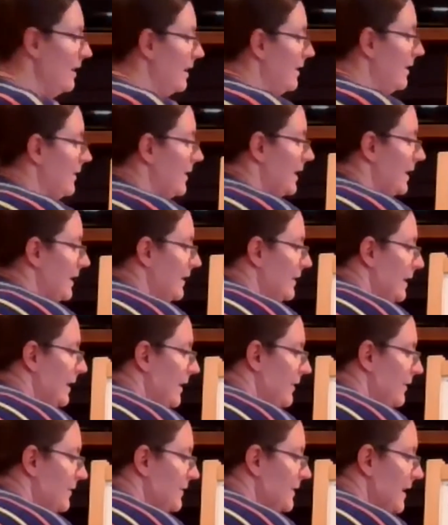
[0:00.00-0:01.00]
And then on the
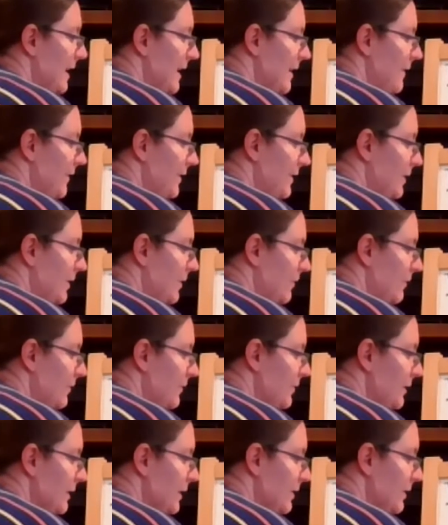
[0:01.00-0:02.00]
other side of the
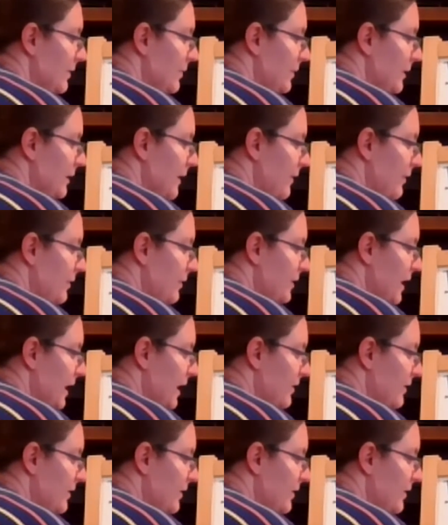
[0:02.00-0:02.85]
nose, you're gonna do another J